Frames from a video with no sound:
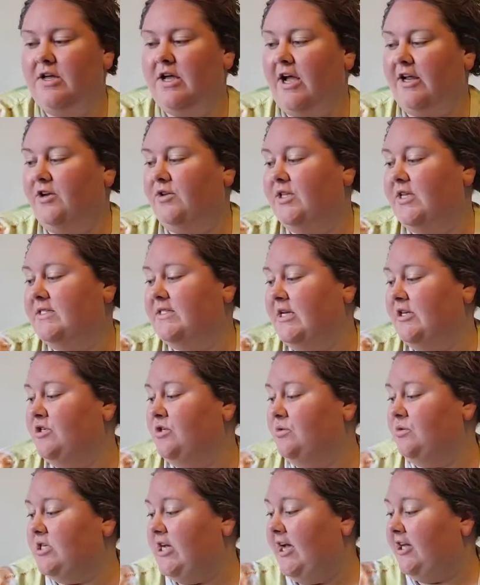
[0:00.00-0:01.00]
I know they say
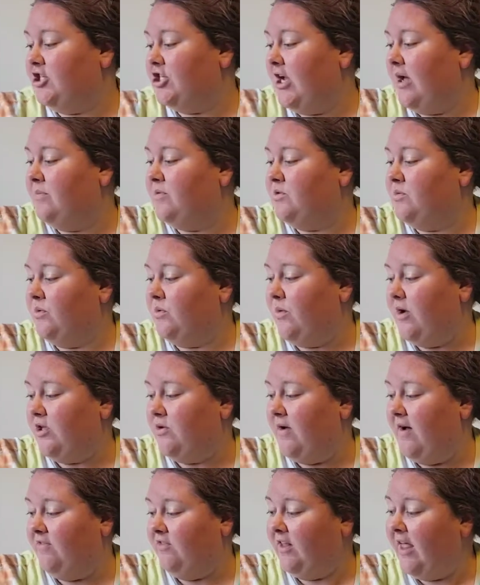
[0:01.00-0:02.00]
do touch-ups with what you
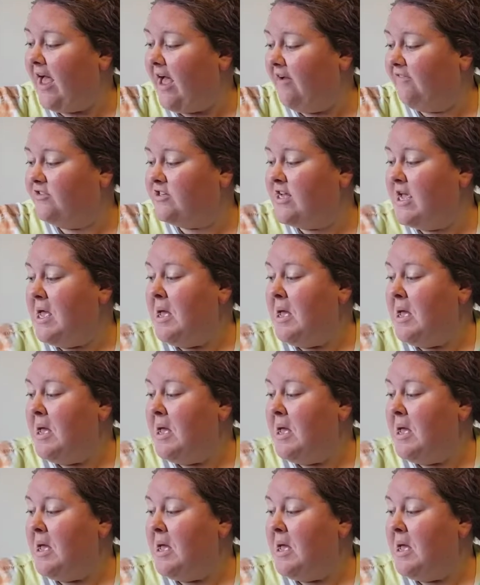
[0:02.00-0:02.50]
have left,